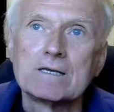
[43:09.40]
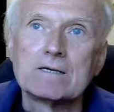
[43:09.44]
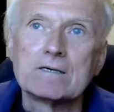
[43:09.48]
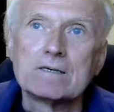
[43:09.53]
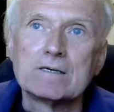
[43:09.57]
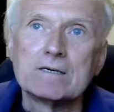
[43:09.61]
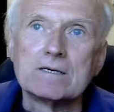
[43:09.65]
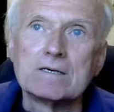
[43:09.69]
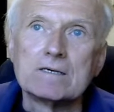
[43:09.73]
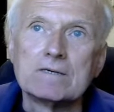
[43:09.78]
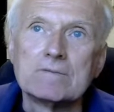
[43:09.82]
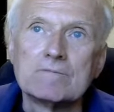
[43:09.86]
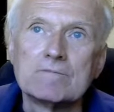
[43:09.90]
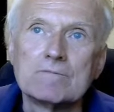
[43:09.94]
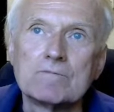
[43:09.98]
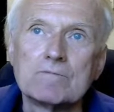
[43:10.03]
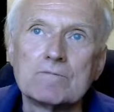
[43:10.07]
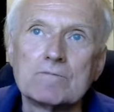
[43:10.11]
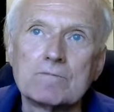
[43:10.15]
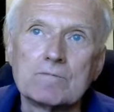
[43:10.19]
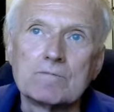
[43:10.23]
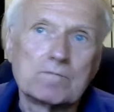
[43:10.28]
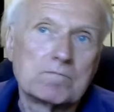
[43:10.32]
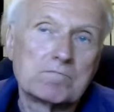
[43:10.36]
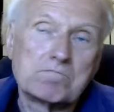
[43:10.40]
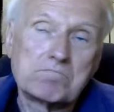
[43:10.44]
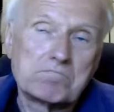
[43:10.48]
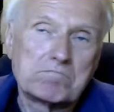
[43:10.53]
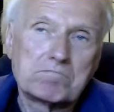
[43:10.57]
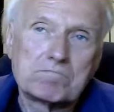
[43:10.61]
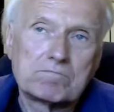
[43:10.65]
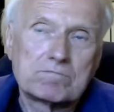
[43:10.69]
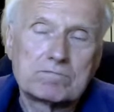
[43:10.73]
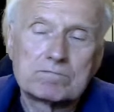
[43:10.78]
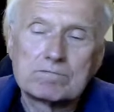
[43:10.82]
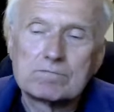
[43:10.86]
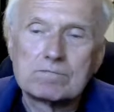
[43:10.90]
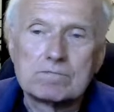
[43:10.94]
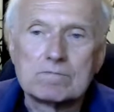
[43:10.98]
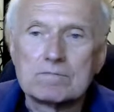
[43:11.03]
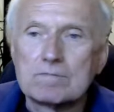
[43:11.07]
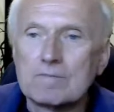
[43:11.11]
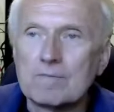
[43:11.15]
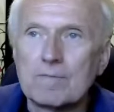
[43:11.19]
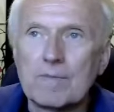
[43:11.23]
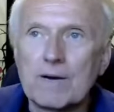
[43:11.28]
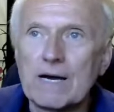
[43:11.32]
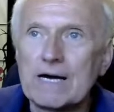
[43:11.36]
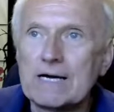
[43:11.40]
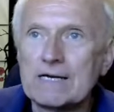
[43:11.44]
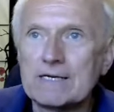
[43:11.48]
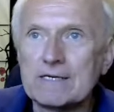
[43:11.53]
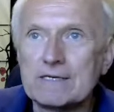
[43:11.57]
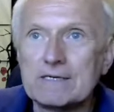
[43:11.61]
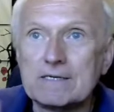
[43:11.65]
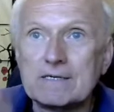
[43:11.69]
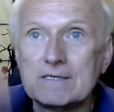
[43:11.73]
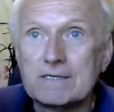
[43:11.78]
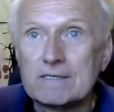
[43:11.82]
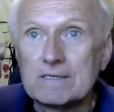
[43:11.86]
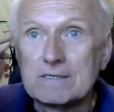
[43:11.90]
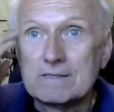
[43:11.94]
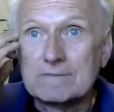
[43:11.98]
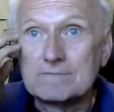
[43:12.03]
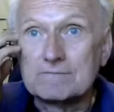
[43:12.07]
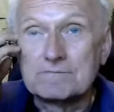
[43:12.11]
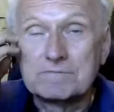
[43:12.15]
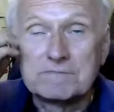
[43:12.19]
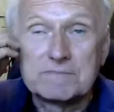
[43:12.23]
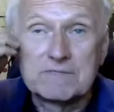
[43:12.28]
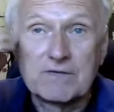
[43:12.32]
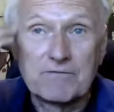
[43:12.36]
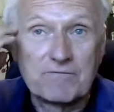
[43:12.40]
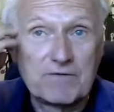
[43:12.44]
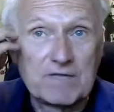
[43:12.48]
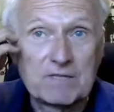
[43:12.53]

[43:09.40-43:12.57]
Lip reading: the